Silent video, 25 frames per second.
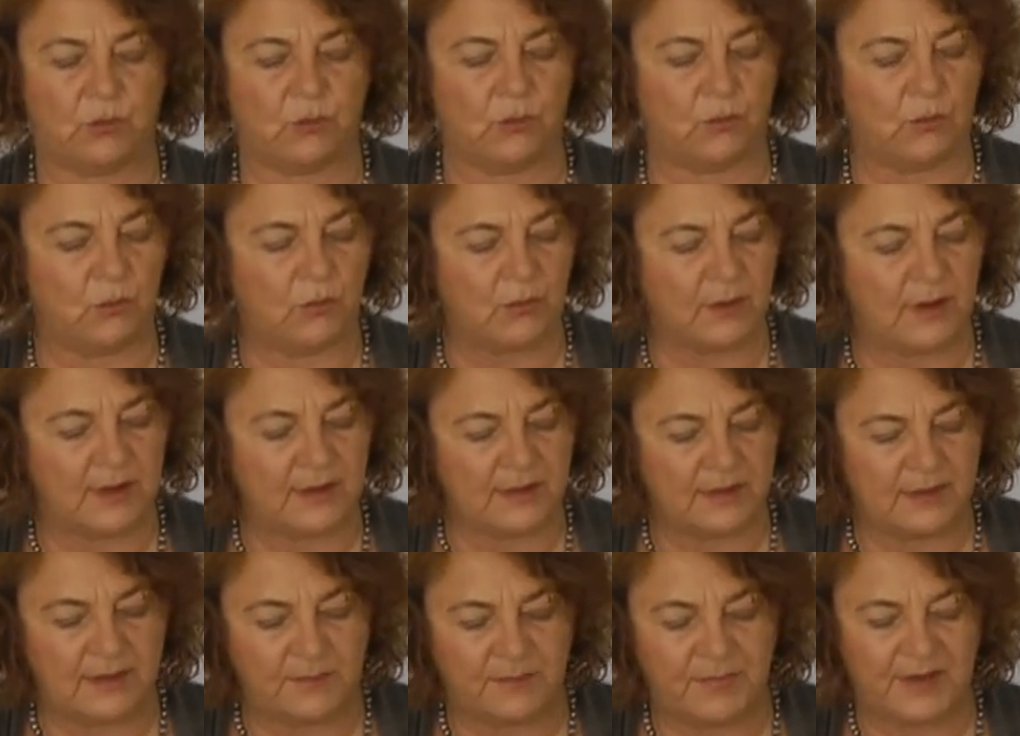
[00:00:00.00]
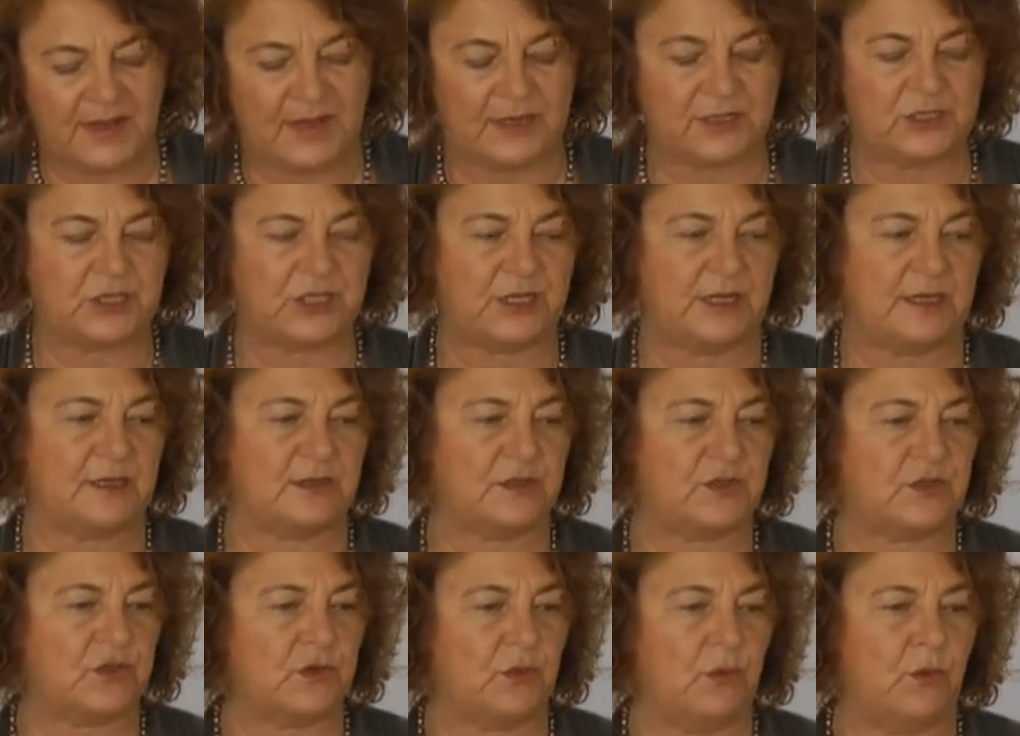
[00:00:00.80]
Or the
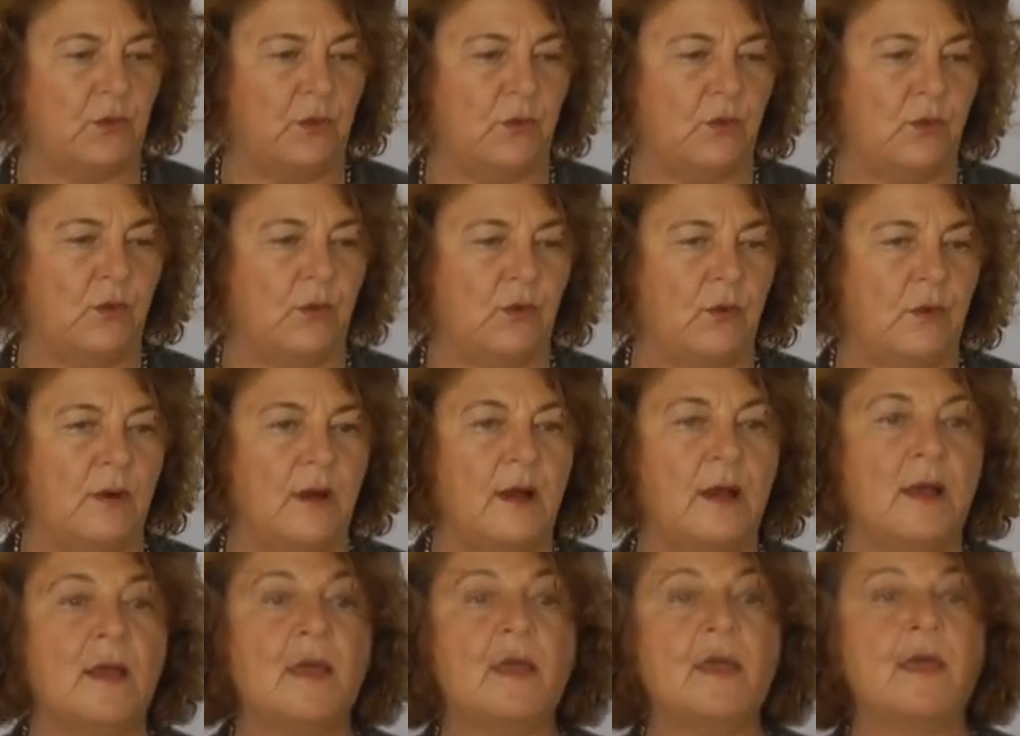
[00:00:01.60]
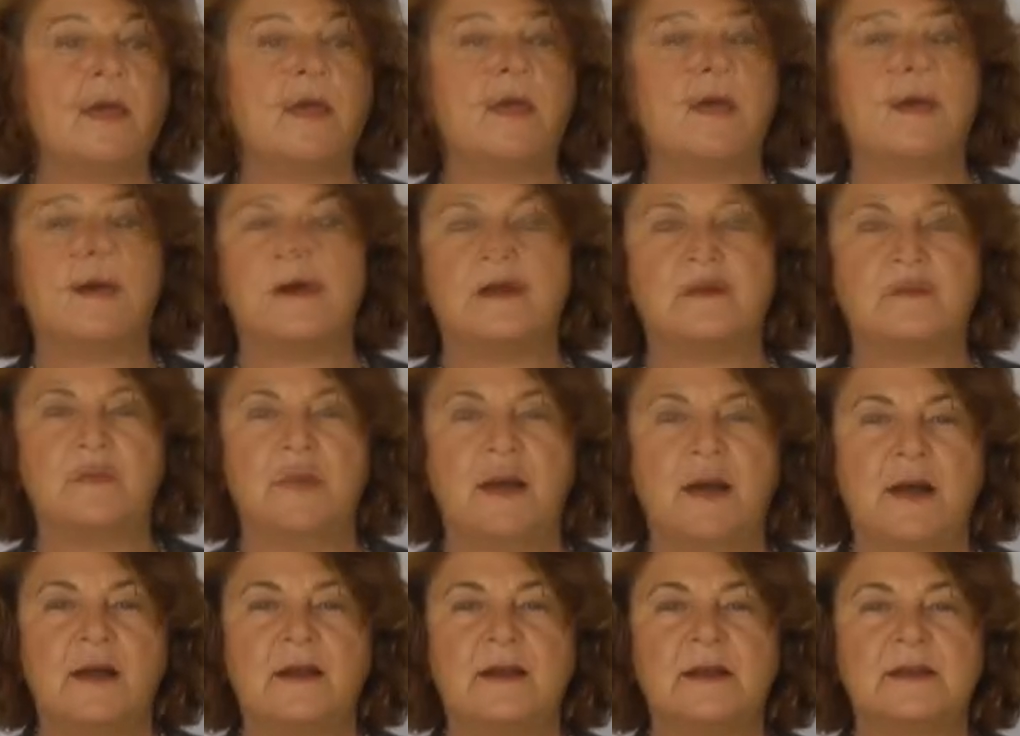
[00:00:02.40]
budgets, or if you're in
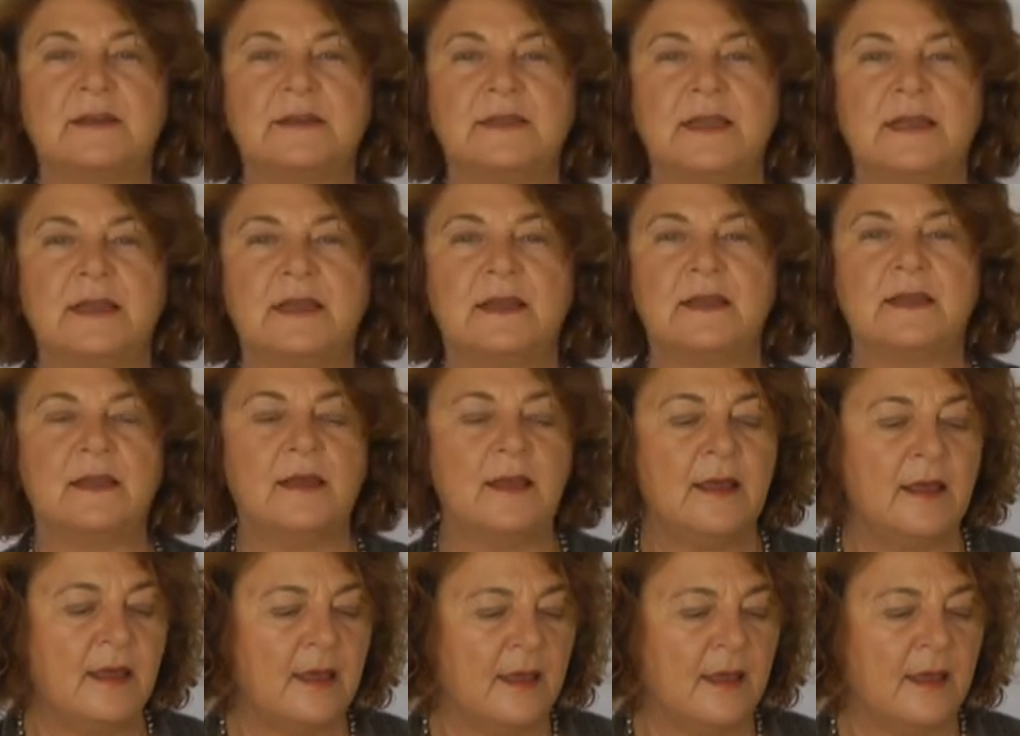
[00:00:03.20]
marketing,